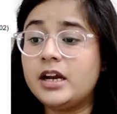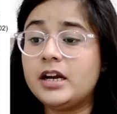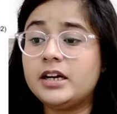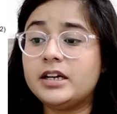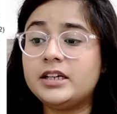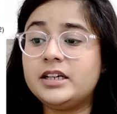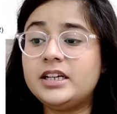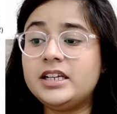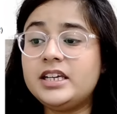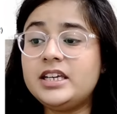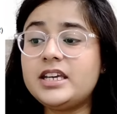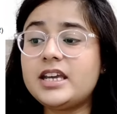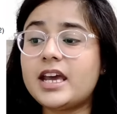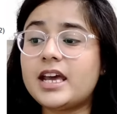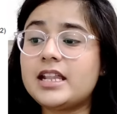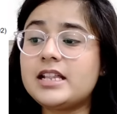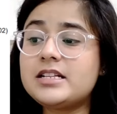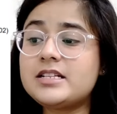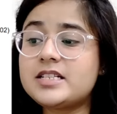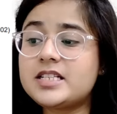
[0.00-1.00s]

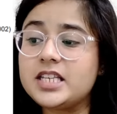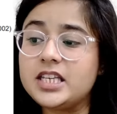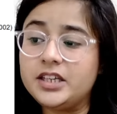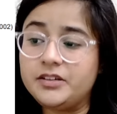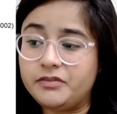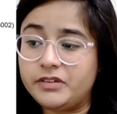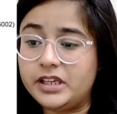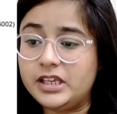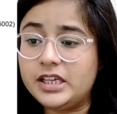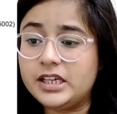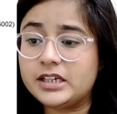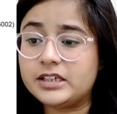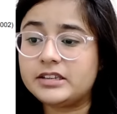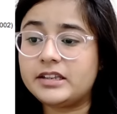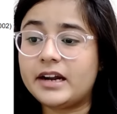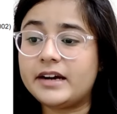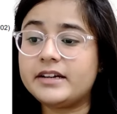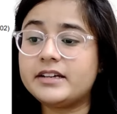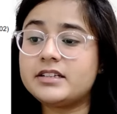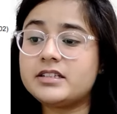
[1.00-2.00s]
DLCV,
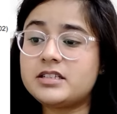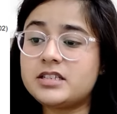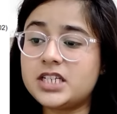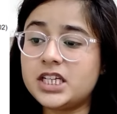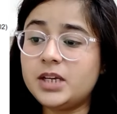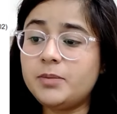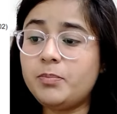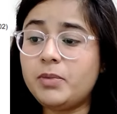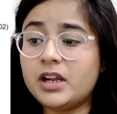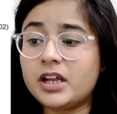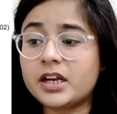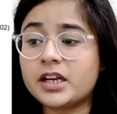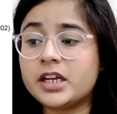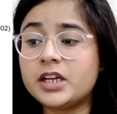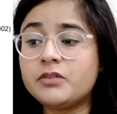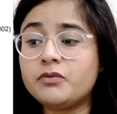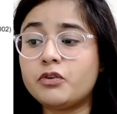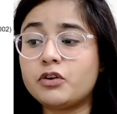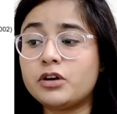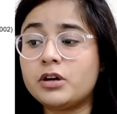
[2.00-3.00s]
that is deep learning
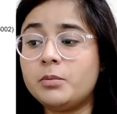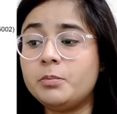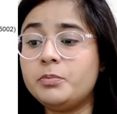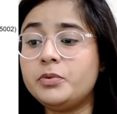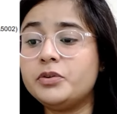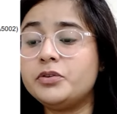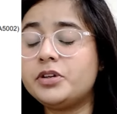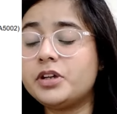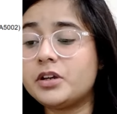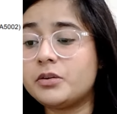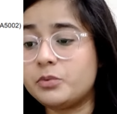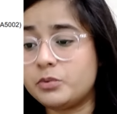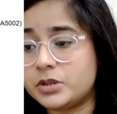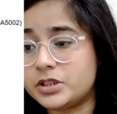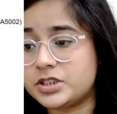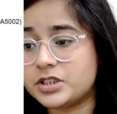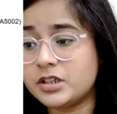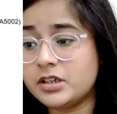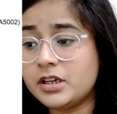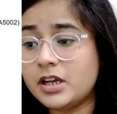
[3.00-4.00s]
for computer
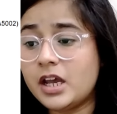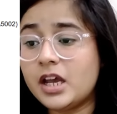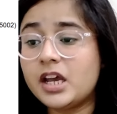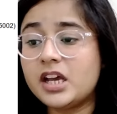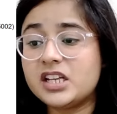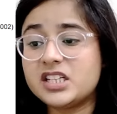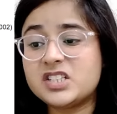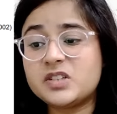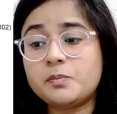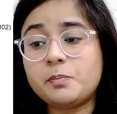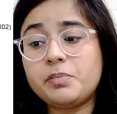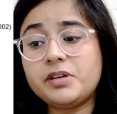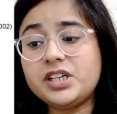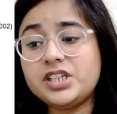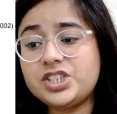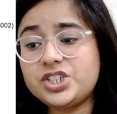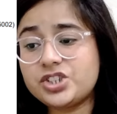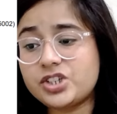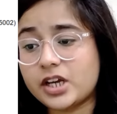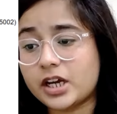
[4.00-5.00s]
vision,
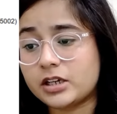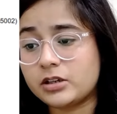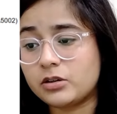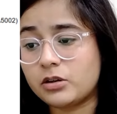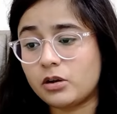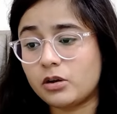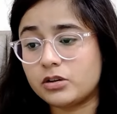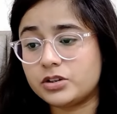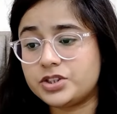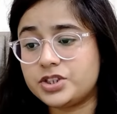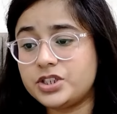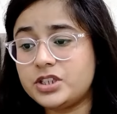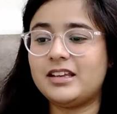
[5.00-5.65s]
speech technology.